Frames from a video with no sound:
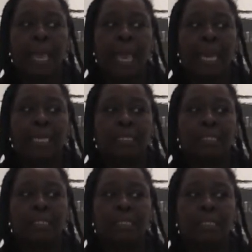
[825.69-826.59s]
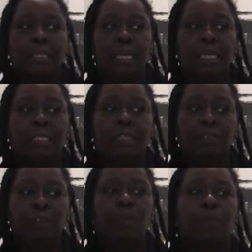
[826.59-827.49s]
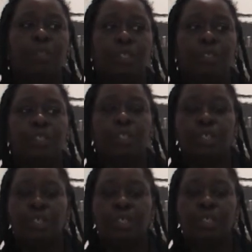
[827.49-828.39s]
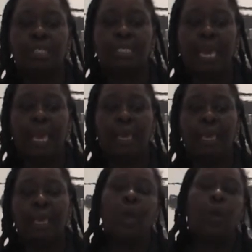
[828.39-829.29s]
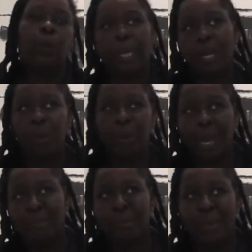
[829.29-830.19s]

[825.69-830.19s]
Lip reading: And it's difficult to just say, we don't want any more